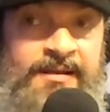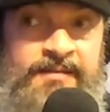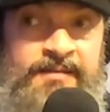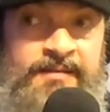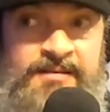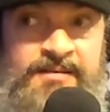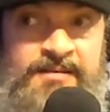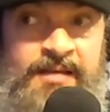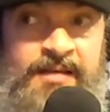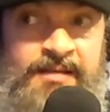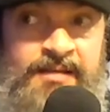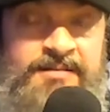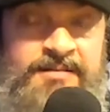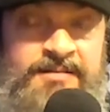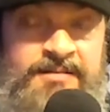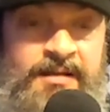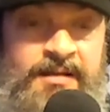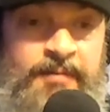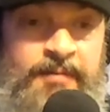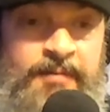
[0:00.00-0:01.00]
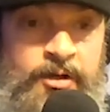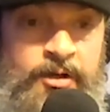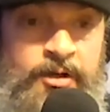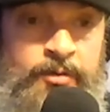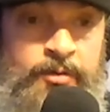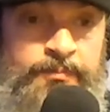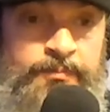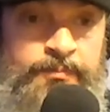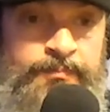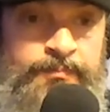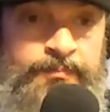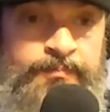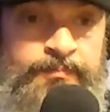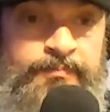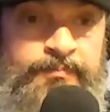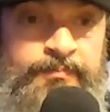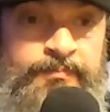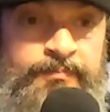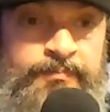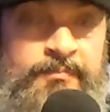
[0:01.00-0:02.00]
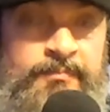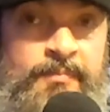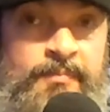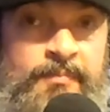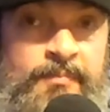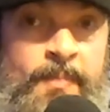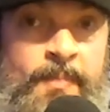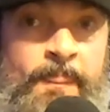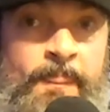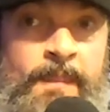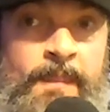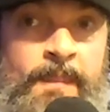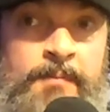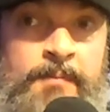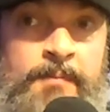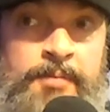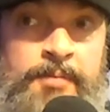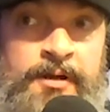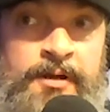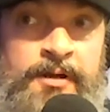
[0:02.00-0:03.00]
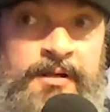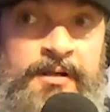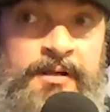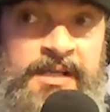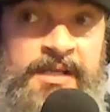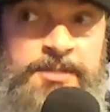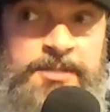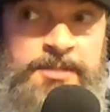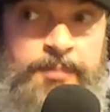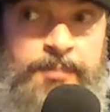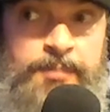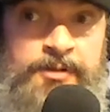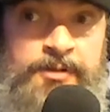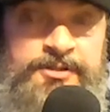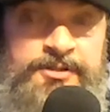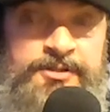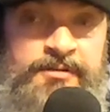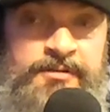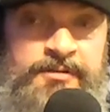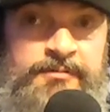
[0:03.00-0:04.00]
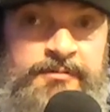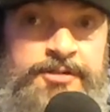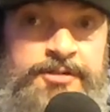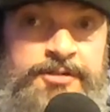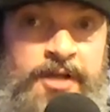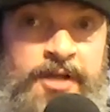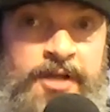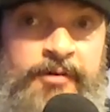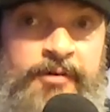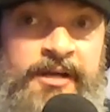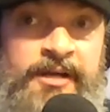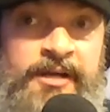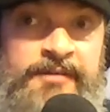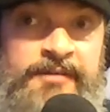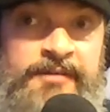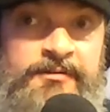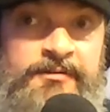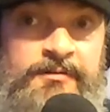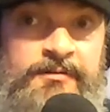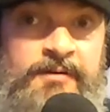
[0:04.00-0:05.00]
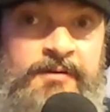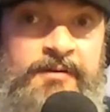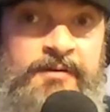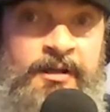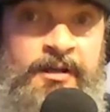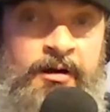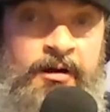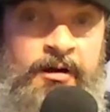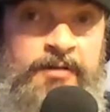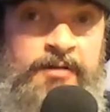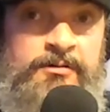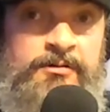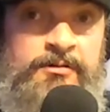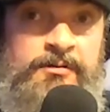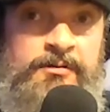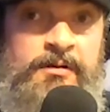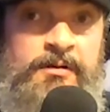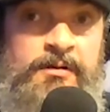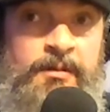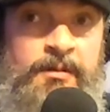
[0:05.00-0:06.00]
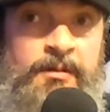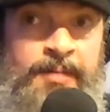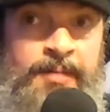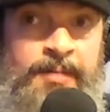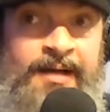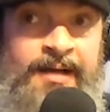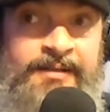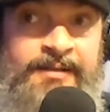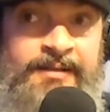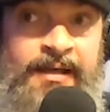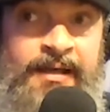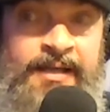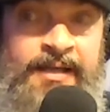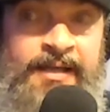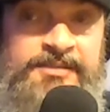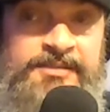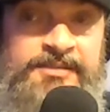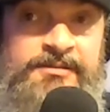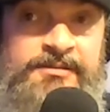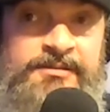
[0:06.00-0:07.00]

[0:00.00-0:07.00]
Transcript: 10 days that I'm home. But each person generates an article, a podcast,